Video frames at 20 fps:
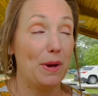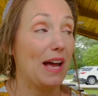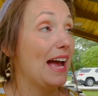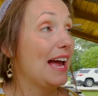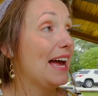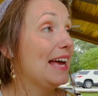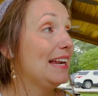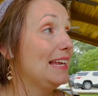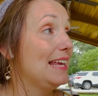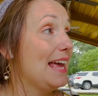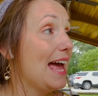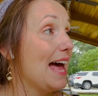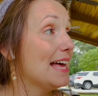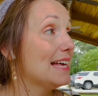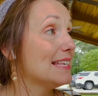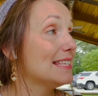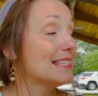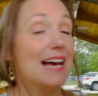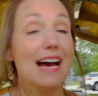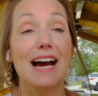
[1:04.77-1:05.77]
And
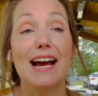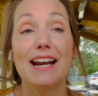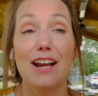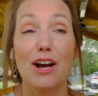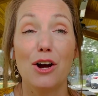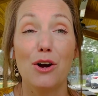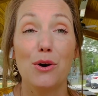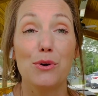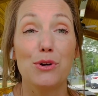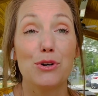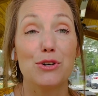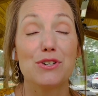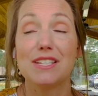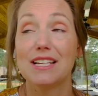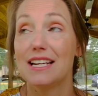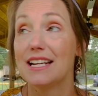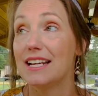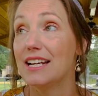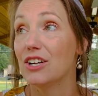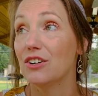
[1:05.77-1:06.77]
yes, I know you're
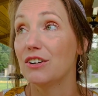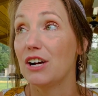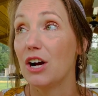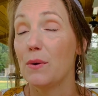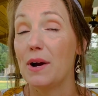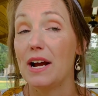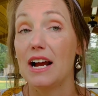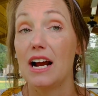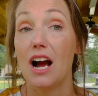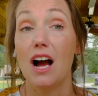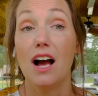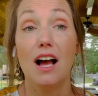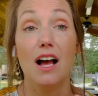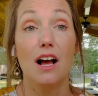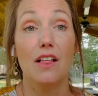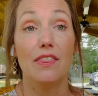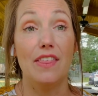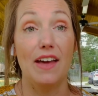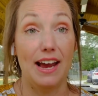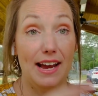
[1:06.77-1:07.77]
sitting here going,
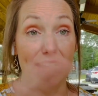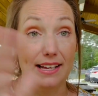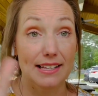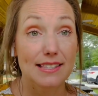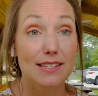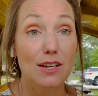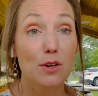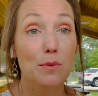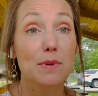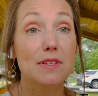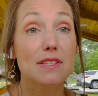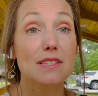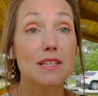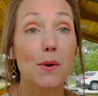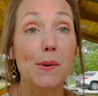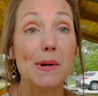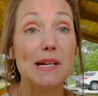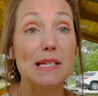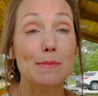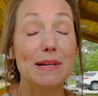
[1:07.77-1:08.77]
the hand soap is
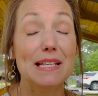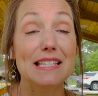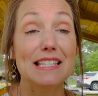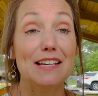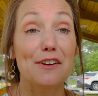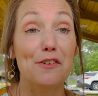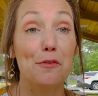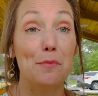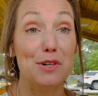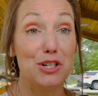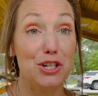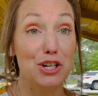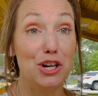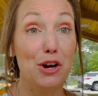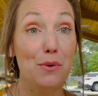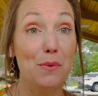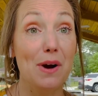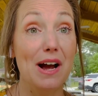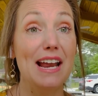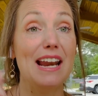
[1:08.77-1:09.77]
so expensive, but you
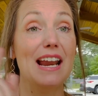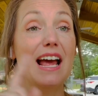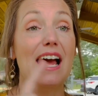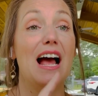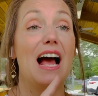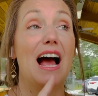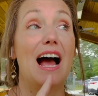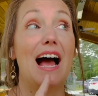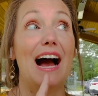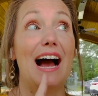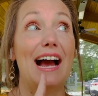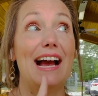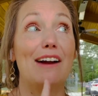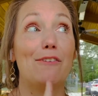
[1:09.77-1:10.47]
know what? I